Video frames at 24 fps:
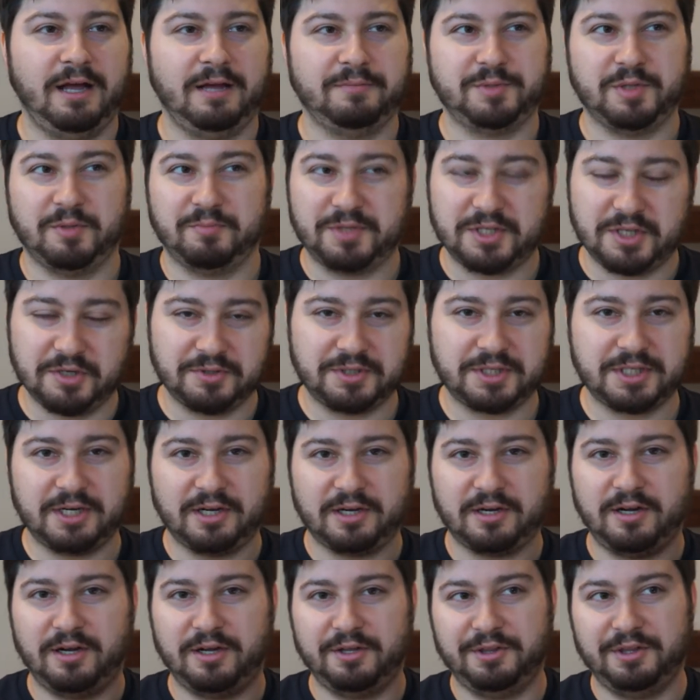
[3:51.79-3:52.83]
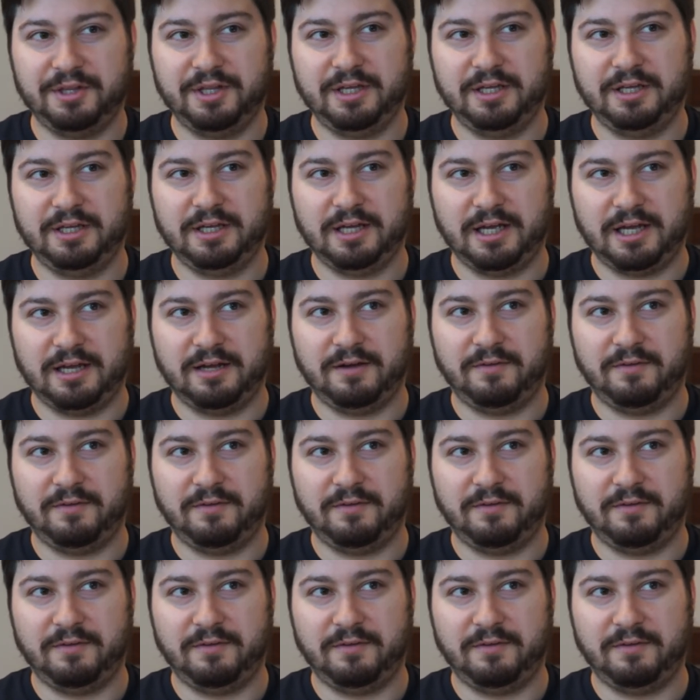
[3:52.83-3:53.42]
So I'm still stuck on the